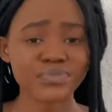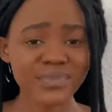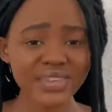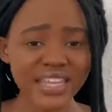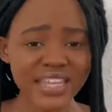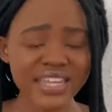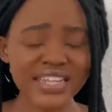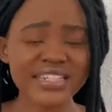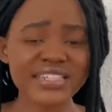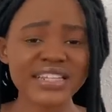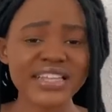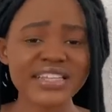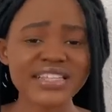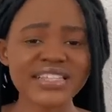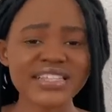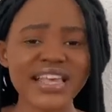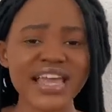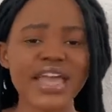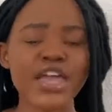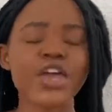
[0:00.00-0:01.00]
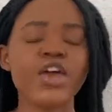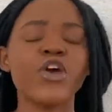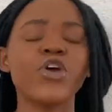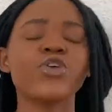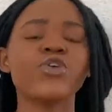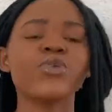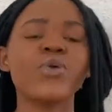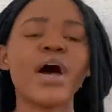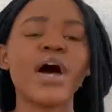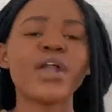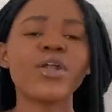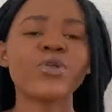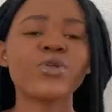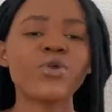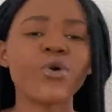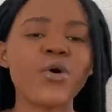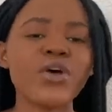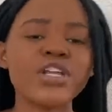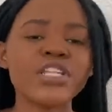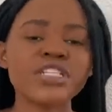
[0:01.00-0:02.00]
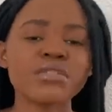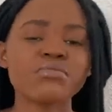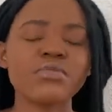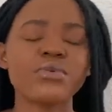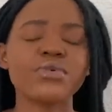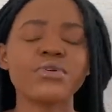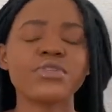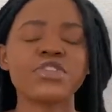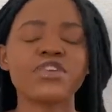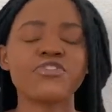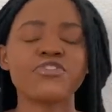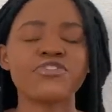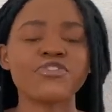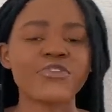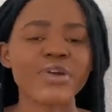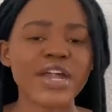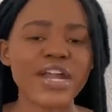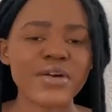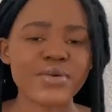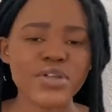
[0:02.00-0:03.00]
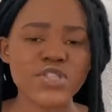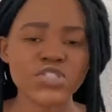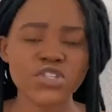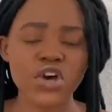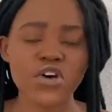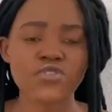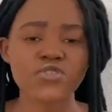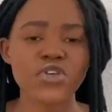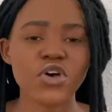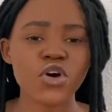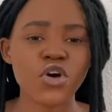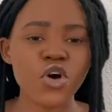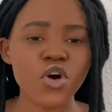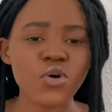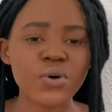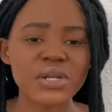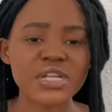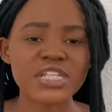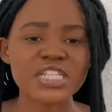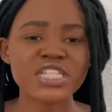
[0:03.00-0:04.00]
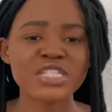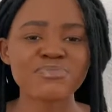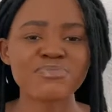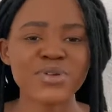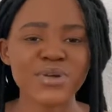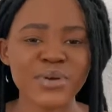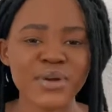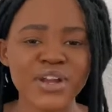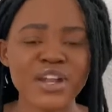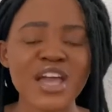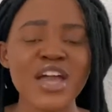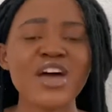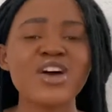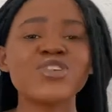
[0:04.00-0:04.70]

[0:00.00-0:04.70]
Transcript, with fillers: it did say, You anoint me with the fragrance of the Holy Spirit.